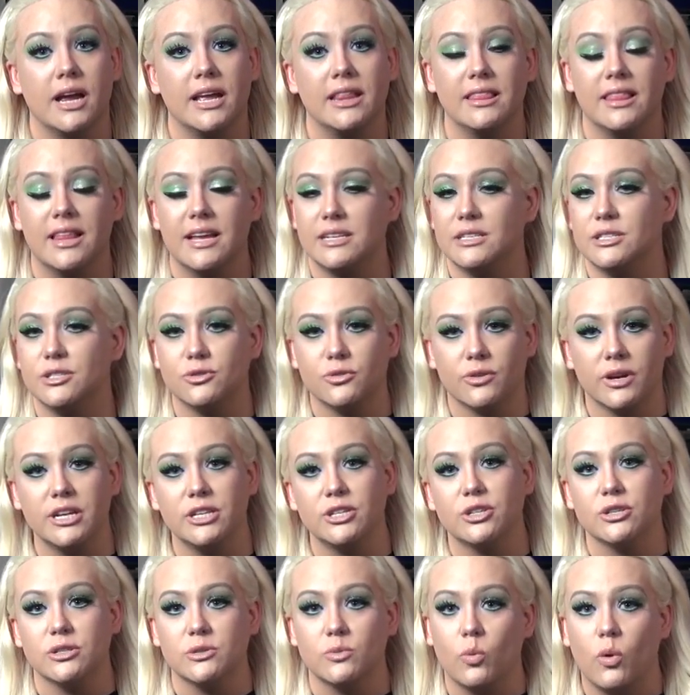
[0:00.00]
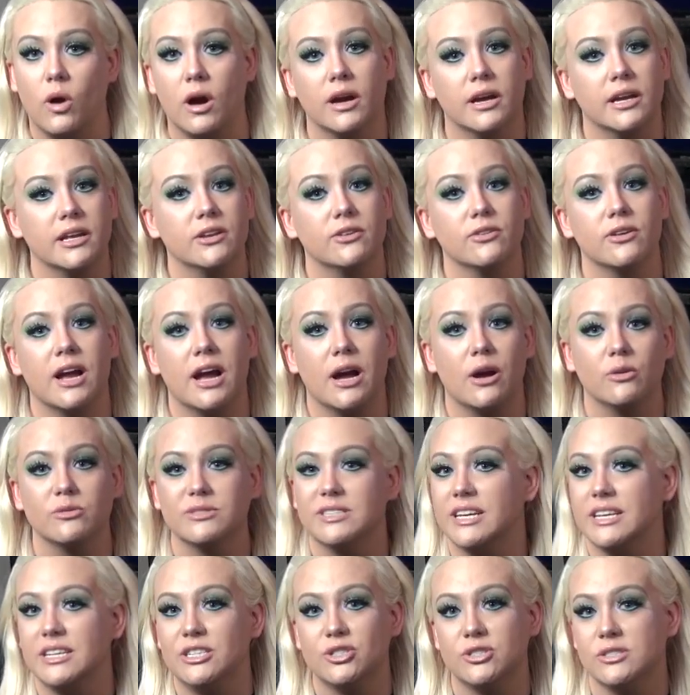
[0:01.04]
and let strangers walk in your
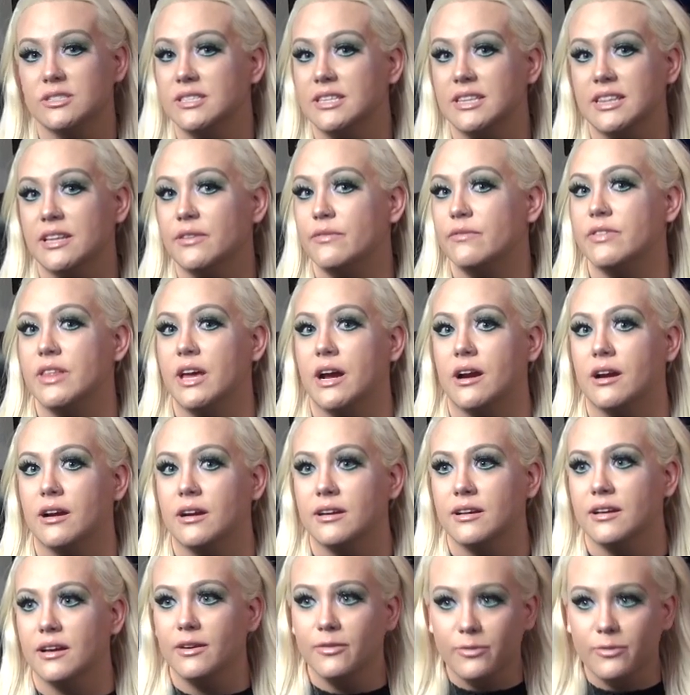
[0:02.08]
house and just live there?